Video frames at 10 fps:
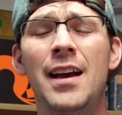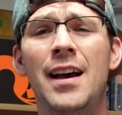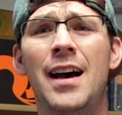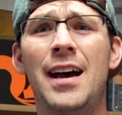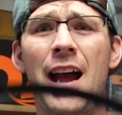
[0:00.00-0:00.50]

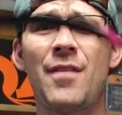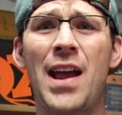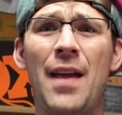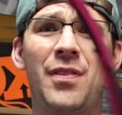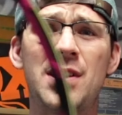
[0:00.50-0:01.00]
I've
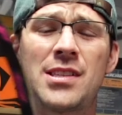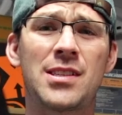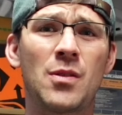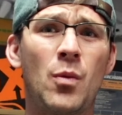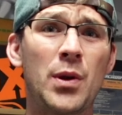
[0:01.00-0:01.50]
had
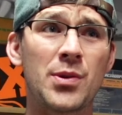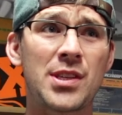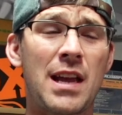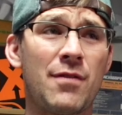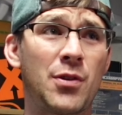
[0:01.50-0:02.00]
this wheel
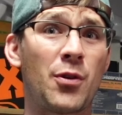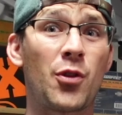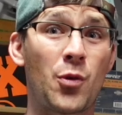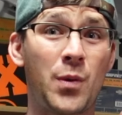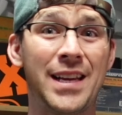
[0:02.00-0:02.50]
set for
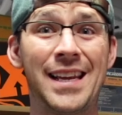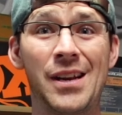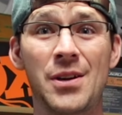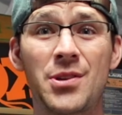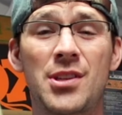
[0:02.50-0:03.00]
3
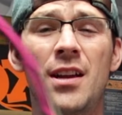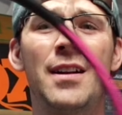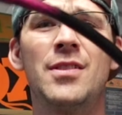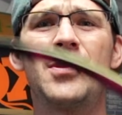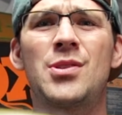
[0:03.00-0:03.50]
years,
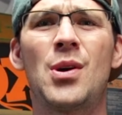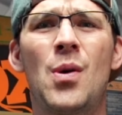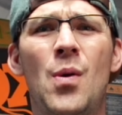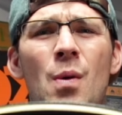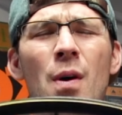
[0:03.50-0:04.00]

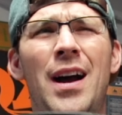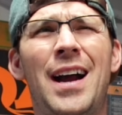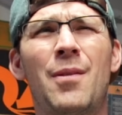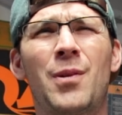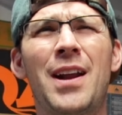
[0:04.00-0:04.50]
so I
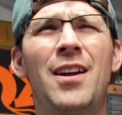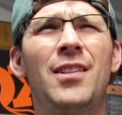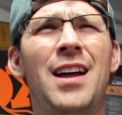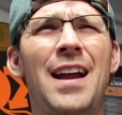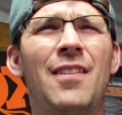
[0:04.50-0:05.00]
read
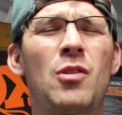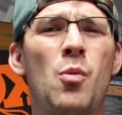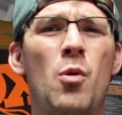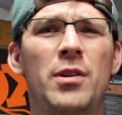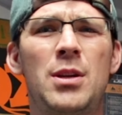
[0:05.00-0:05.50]
online that the
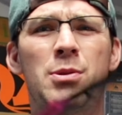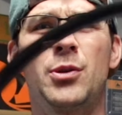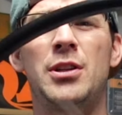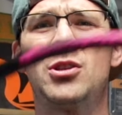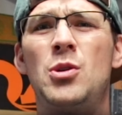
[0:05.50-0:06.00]
warranty was
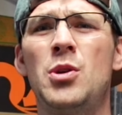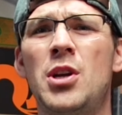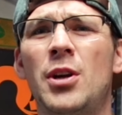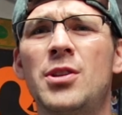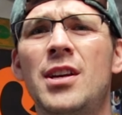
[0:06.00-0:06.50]
only 2
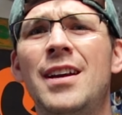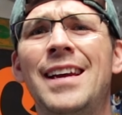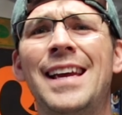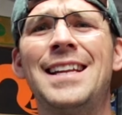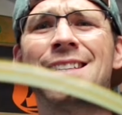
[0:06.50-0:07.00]
years.
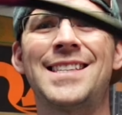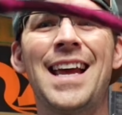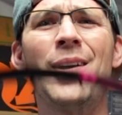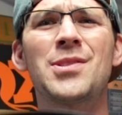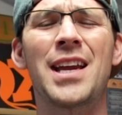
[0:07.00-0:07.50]
It
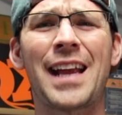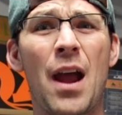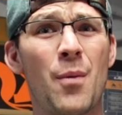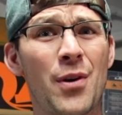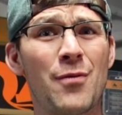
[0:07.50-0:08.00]
sounds like I
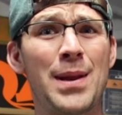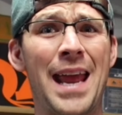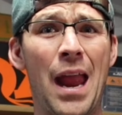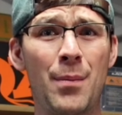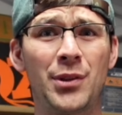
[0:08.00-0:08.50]
would have been
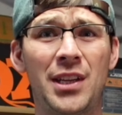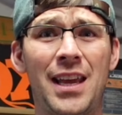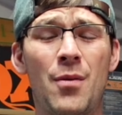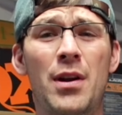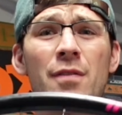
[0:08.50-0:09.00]
able to get
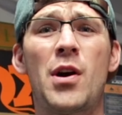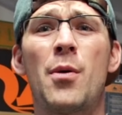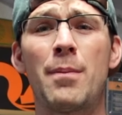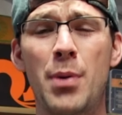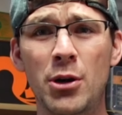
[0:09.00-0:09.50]
one if I would
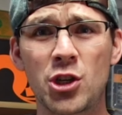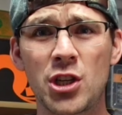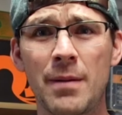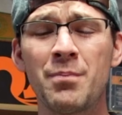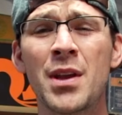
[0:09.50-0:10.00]
have pushed
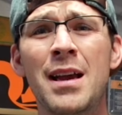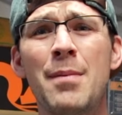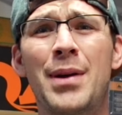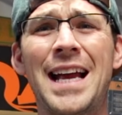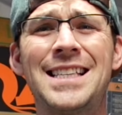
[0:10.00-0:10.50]
it,
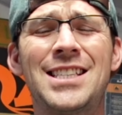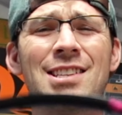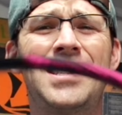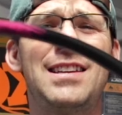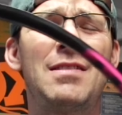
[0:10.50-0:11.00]
but I just
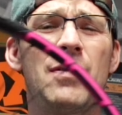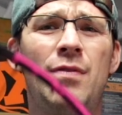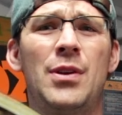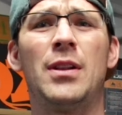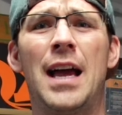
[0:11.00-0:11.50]
didn't
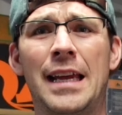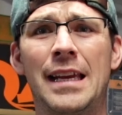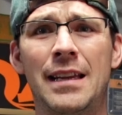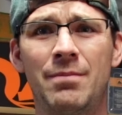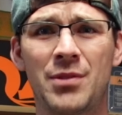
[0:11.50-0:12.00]
feel like
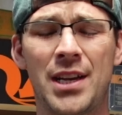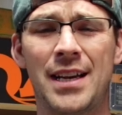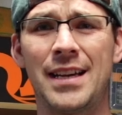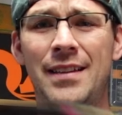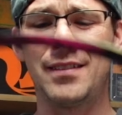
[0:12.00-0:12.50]
it.
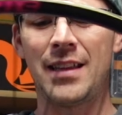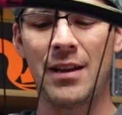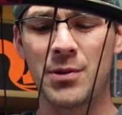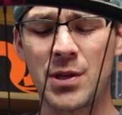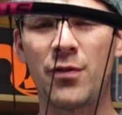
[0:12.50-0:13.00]
It
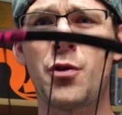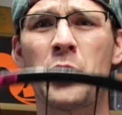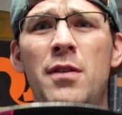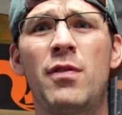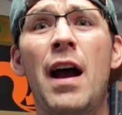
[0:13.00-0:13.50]
was a
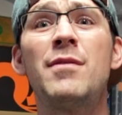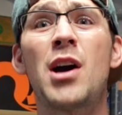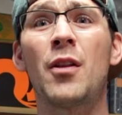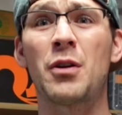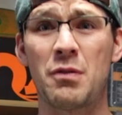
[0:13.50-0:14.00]

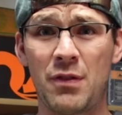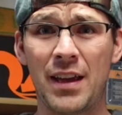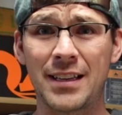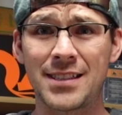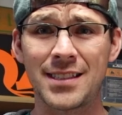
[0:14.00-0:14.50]
$45
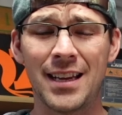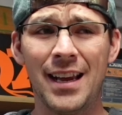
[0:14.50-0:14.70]
fix.